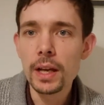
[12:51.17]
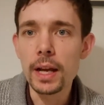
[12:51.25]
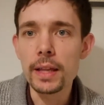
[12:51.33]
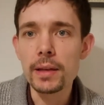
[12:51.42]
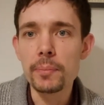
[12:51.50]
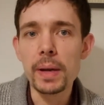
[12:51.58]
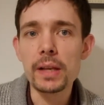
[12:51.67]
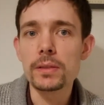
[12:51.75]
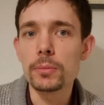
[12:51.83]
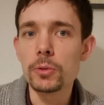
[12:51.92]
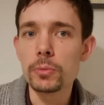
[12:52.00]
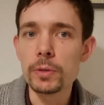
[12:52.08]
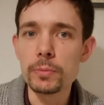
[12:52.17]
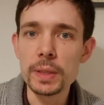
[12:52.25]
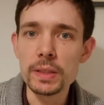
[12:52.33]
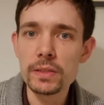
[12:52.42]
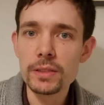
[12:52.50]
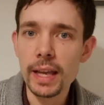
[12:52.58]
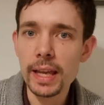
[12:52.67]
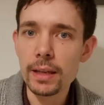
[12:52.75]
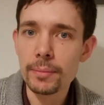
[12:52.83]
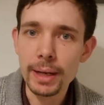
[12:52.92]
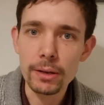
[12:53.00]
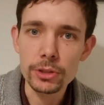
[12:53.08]
uh, that backs up what we've been
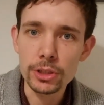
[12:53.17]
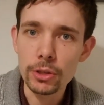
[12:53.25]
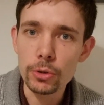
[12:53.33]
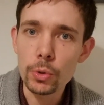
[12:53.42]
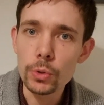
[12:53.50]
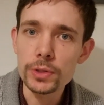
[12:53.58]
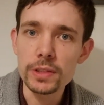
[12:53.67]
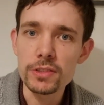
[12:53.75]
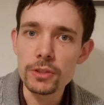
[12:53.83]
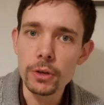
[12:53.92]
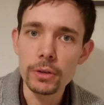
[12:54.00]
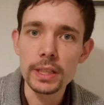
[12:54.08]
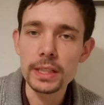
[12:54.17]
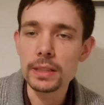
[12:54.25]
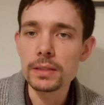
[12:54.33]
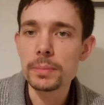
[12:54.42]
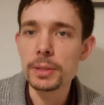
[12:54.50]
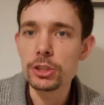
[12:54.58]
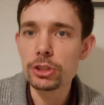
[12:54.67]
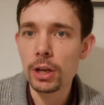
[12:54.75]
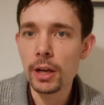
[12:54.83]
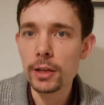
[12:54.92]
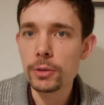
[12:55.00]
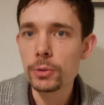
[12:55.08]
saying about you know horses not needing to be
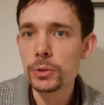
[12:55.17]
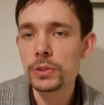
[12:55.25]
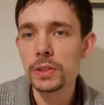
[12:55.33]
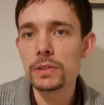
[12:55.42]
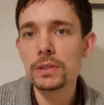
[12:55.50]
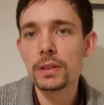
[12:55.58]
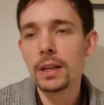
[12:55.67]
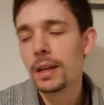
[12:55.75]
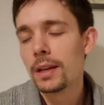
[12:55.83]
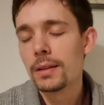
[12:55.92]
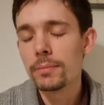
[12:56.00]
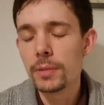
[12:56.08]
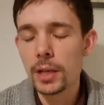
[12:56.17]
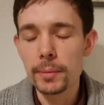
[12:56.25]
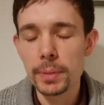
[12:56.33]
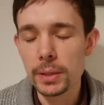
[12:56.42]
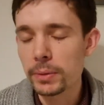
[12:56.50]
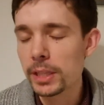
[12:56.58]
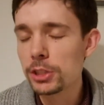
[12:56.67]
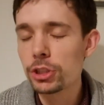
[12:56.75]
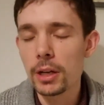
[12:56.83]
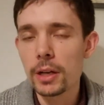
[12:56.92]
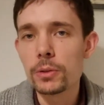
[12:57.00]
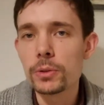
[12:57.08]
shire horses. By the way,
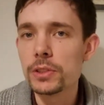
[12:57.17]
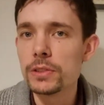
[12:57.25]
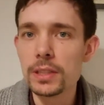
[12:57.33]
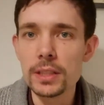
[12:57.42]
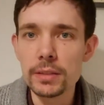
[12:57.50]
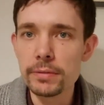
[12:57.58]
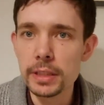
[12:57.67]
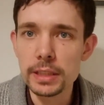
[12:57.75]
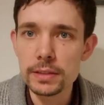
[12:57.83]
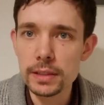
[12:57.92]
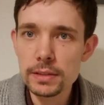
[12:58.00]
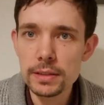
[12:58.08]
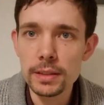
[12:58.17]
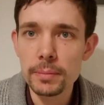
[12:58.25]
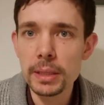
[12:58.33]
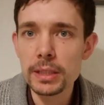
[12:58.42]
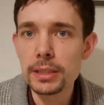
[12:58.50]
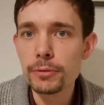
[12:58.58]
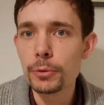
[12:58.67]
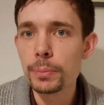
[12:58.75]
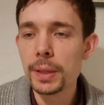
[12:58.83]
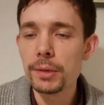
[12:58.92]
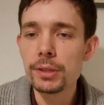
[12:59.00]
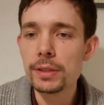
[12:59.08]
shire horses didn't even exist in the medieval
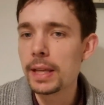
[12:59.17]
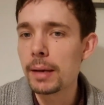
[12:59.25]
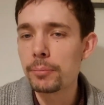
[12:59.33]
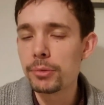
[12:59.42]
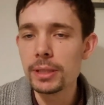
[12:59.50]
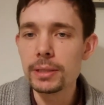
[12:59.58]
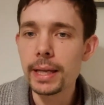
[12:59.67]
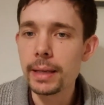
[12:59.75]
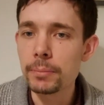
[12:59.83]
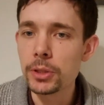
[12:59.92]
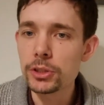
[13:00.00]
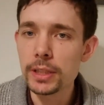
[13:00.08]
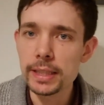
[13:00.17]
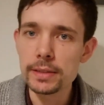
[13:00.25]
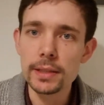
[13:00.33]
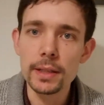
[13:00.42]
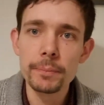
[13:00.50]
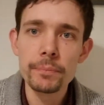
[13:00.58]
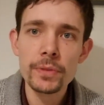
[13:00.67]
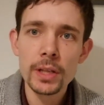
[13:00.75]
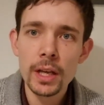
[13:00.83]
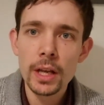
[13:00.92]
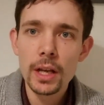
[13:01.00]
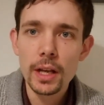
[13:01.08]
period. That breed came much later.
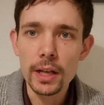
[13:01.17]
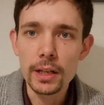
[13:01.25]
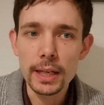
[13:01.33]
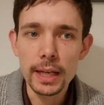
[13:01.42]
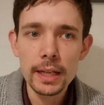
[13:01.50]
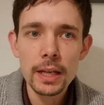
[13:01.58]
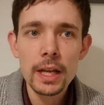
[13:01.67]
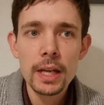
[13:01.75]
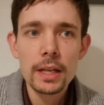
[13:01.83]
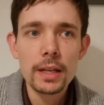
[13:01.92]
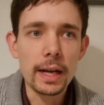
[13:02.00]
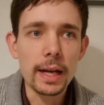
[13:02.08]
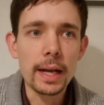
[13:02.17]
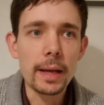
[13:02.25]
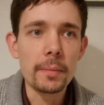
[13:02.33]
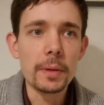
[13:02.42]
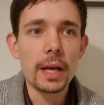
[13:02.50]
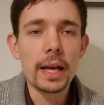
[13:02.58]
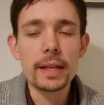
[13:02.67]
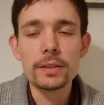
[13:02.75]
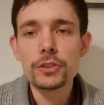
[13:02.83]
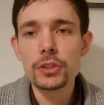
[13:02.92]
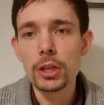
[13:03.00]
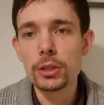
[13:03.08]
Okay, um,
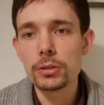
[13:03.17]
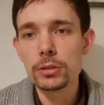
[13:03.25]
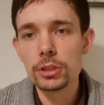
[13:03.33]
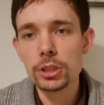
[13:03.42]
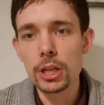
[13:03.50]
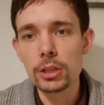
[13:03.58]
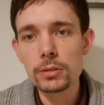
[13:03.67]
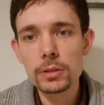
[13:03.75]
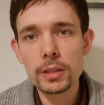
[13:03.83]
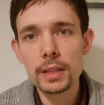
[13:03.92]
and so you know